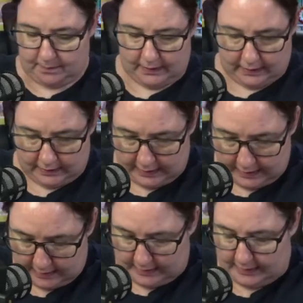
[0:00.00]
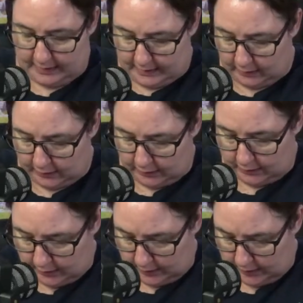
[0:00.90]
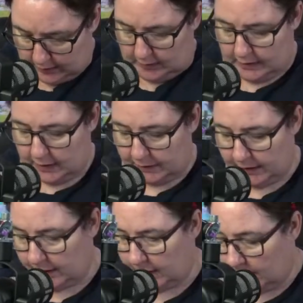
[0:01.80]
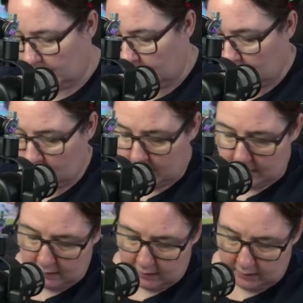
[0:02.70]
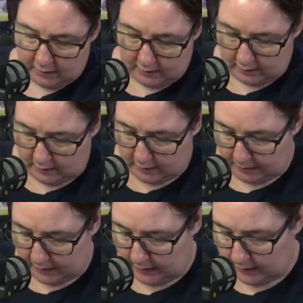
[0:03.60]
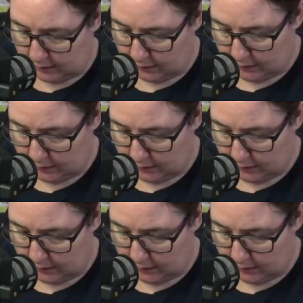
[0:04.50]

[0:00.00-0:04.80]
Get closed. There we go. Something is wrong.